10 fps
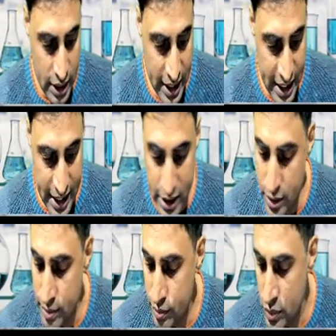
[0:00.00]

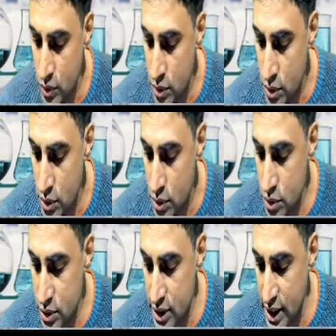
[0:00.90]
and
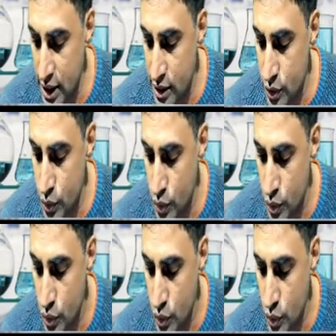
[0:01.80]

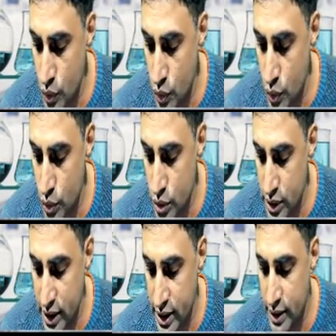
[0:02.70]

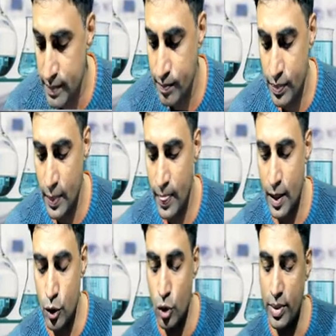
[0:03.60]
Cr2O3,
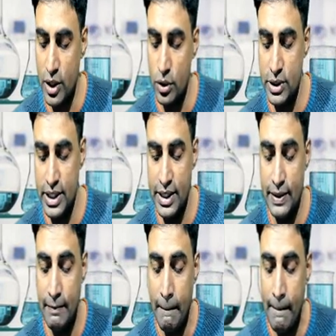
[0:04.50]
chromic oxide.
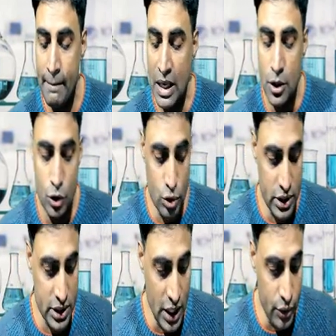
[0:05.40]
So this
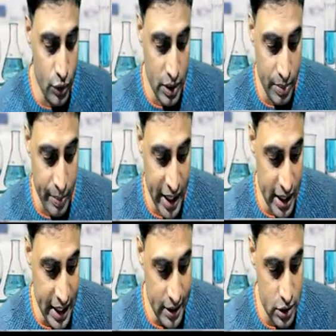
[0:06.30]
is how you can prepare
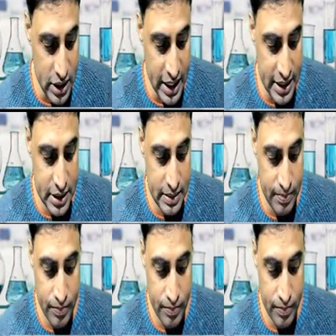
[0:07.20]
nitrogen gas.